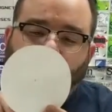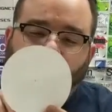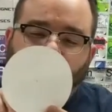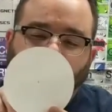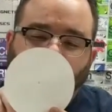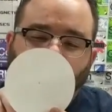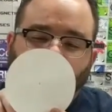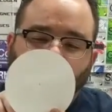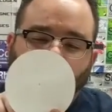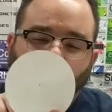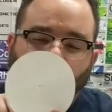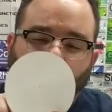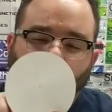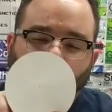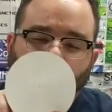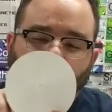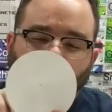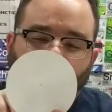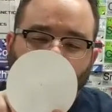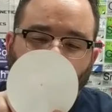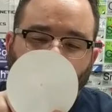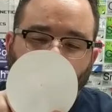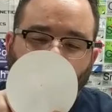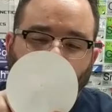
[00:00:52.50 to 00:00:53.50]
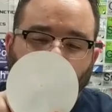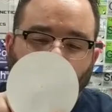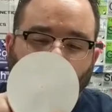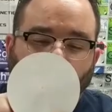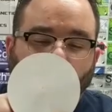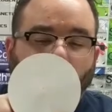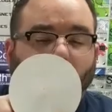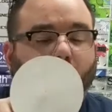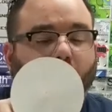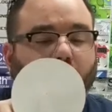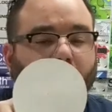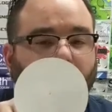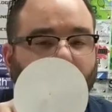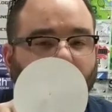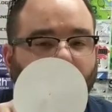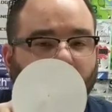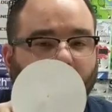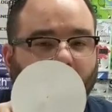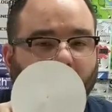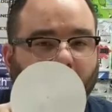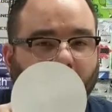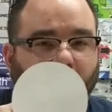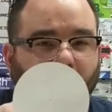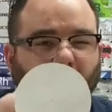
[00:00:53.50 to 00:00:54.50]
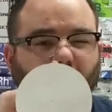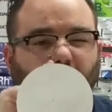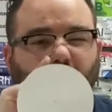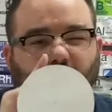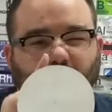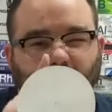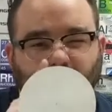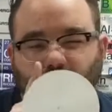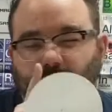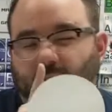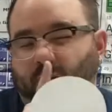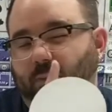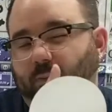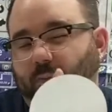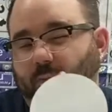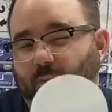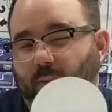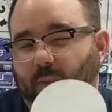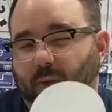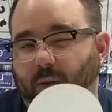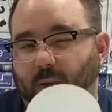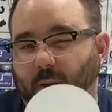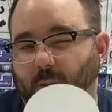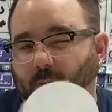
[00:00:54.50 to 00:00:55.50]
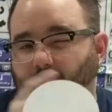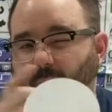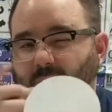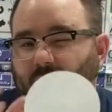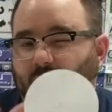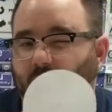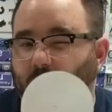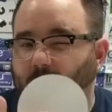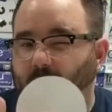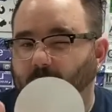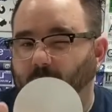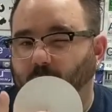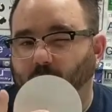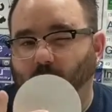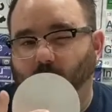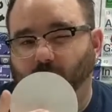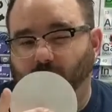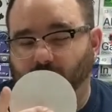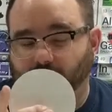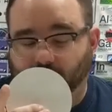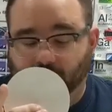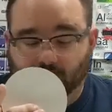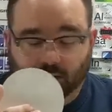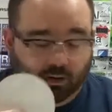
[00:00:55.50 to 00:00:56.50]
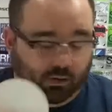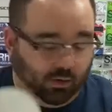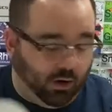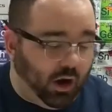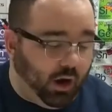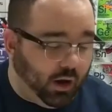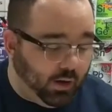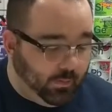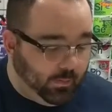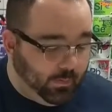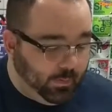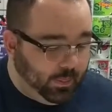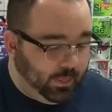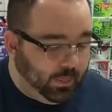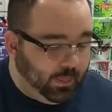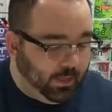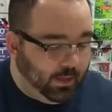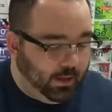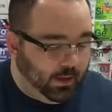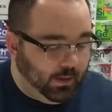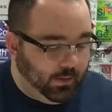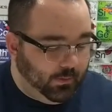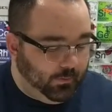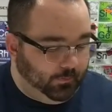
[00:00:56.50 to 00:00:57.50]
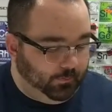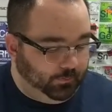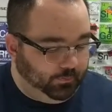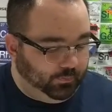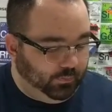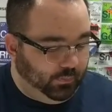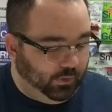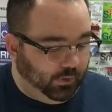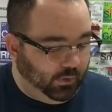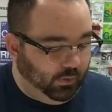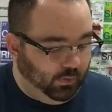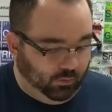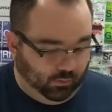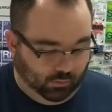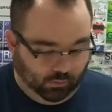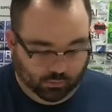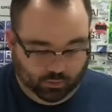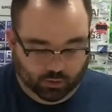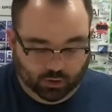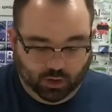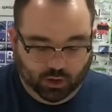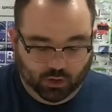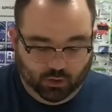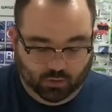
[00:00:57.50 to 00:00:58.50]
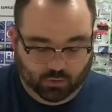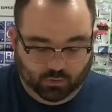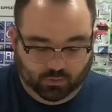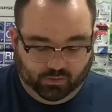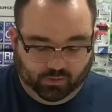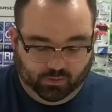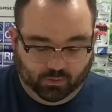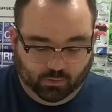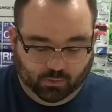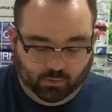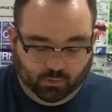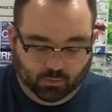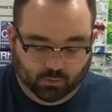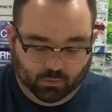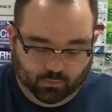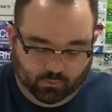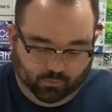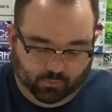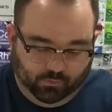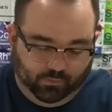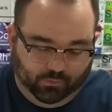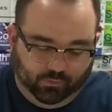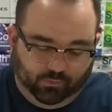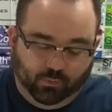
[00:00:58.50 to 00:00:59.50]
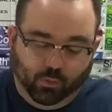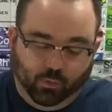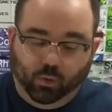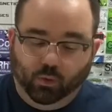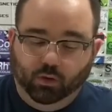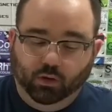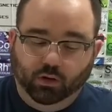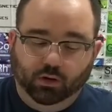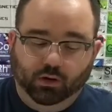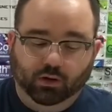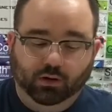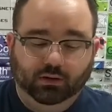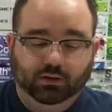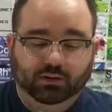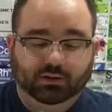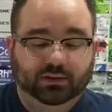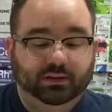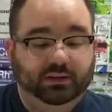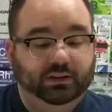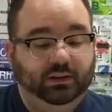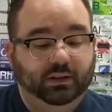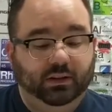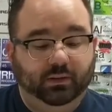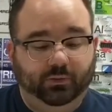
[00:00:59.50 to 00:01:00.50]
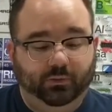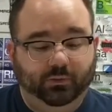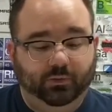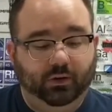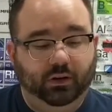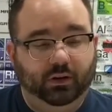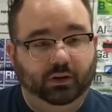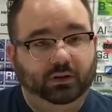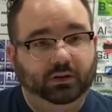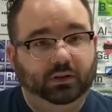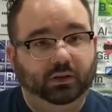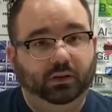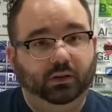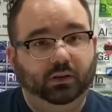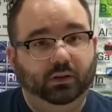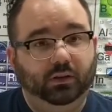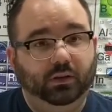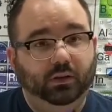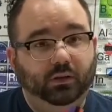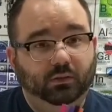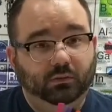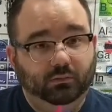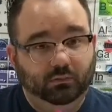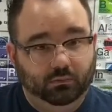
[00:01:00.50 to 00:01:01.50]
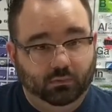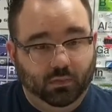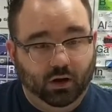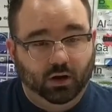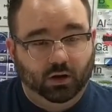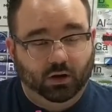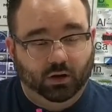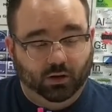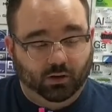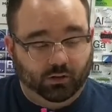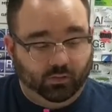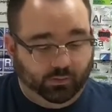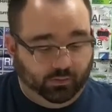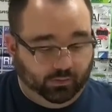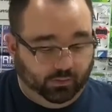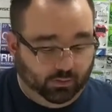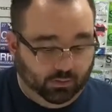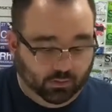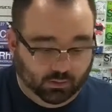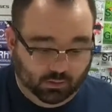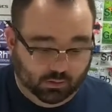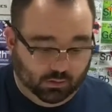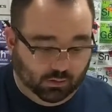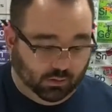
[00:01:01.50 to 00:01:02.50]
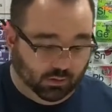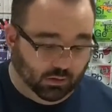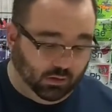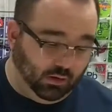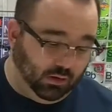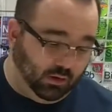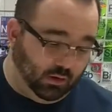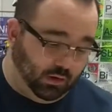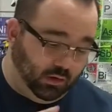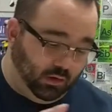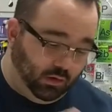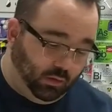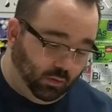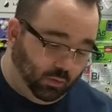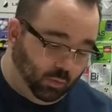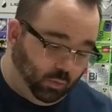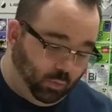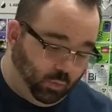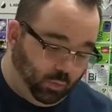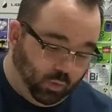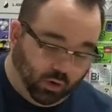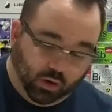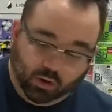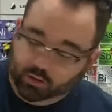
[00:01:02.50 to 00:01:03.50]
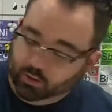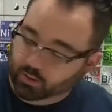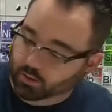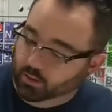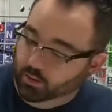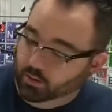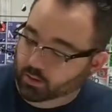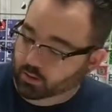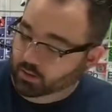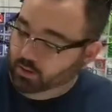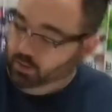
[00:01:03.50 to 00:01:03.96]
I've already gone and put a hole in the center, which will come in, that'll be important later on. We're going to use 4 different markers, water,